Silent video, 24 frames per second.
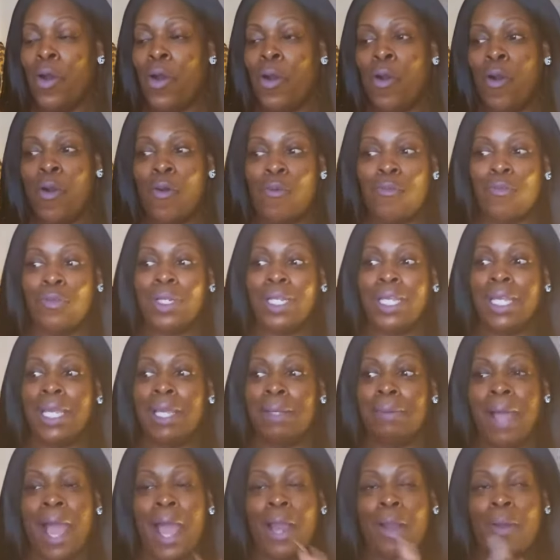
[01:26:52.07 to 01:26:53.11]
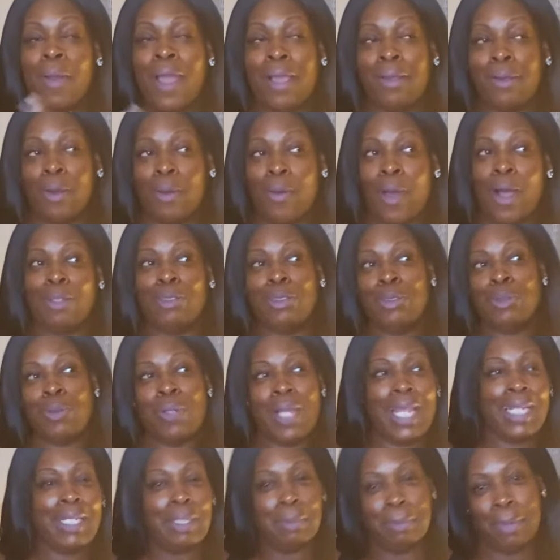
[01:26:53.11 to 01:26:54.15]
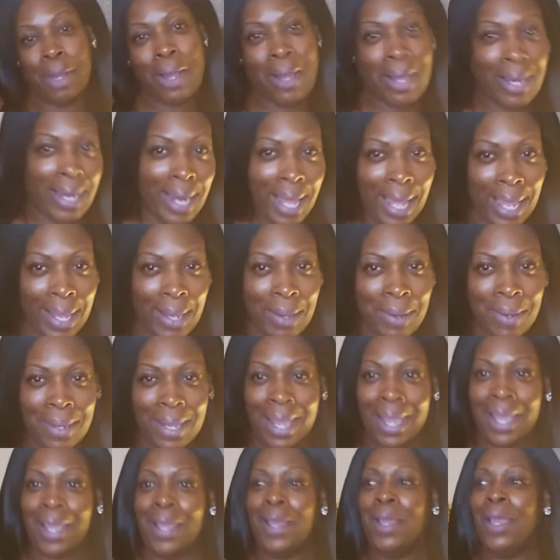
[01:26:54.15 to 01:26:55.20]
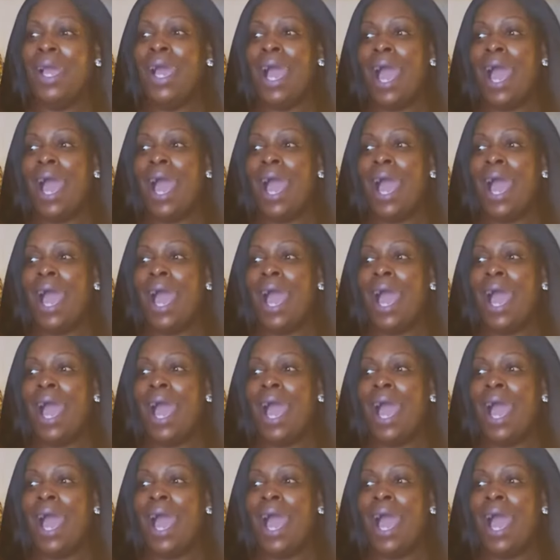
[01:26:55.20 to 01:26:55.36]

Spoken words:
Hopefully, I don't have to go out too late tomorrow night, okay?